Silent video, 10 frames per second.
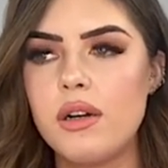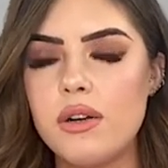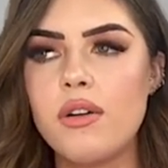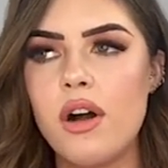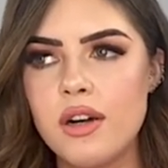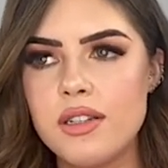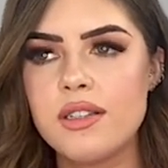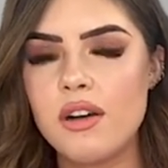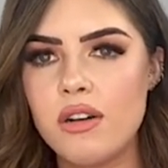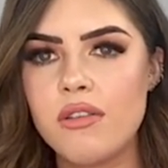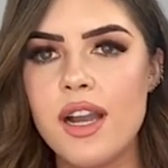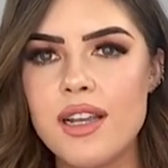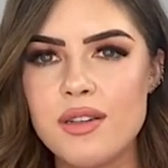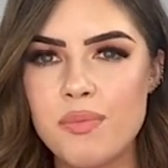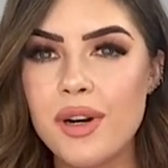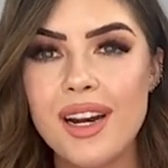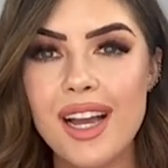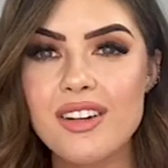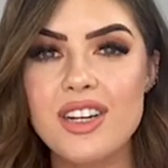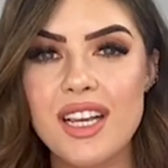oh god, it's not great, but it
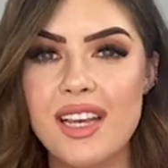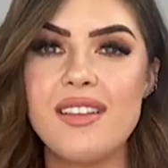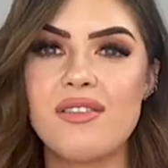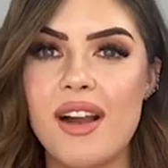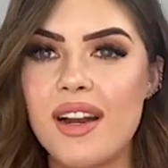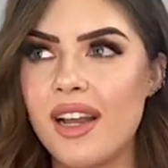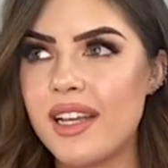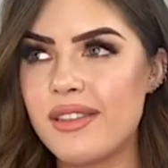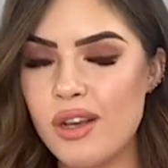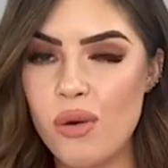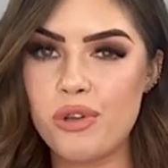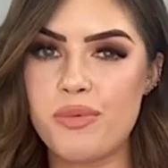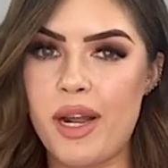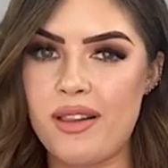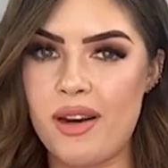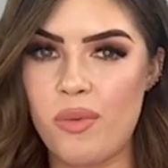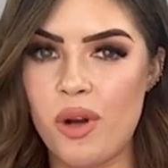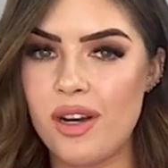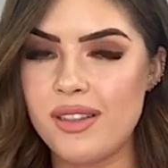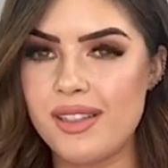actually is great. Like, it's so much better than it
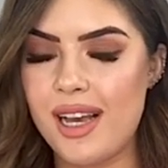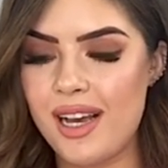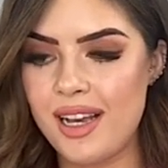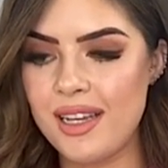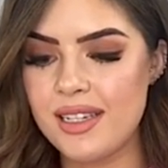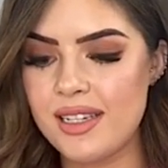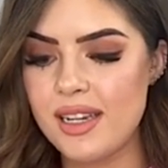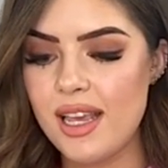was, and